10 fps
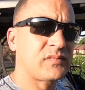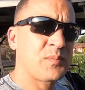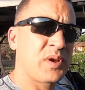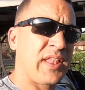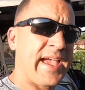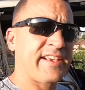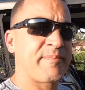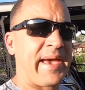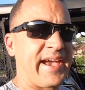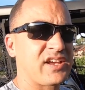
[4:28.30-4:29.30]
but lack of
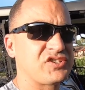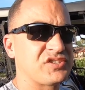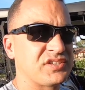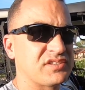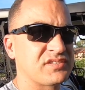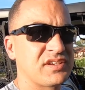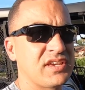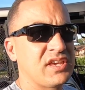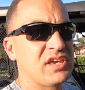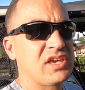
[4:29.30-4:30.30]
packages is,
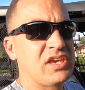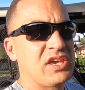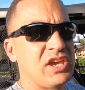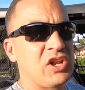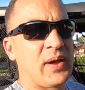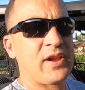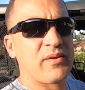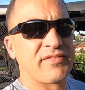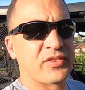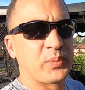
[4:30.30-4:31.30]
I know
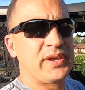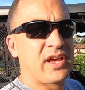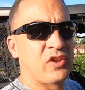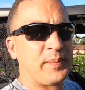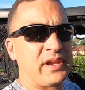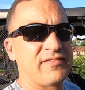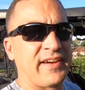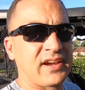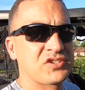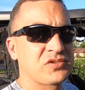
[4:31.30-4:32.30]
of 3 other
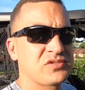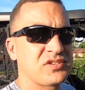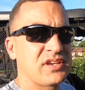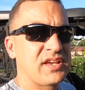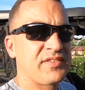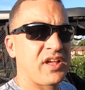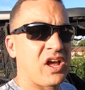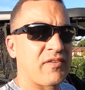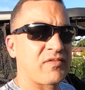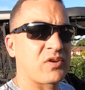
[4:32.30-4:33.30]
manufacturers that
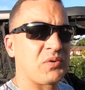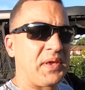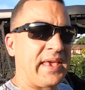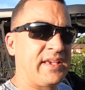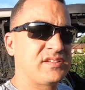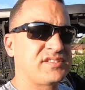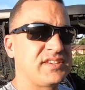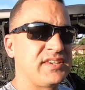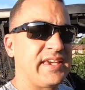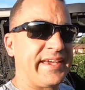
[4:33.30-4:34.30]
offer
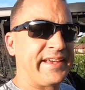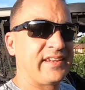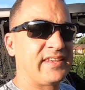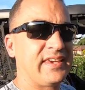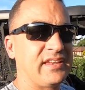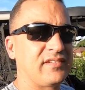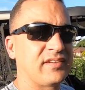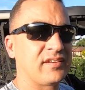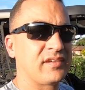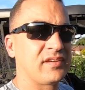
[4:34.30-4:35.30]
AC and heat
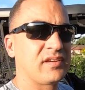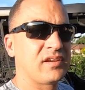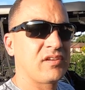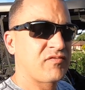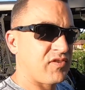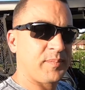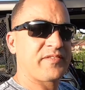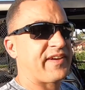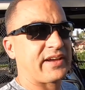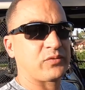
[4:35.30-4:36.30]
from the
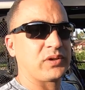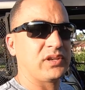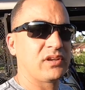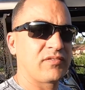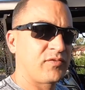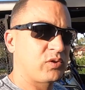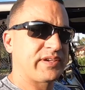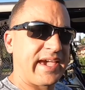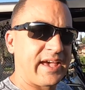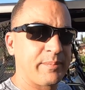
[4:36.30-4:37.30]
factory, full
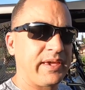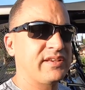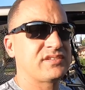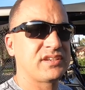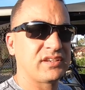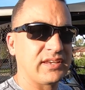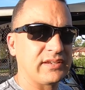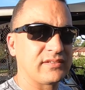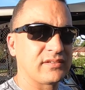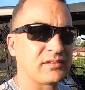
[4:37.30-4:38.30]
cab, AC and heat.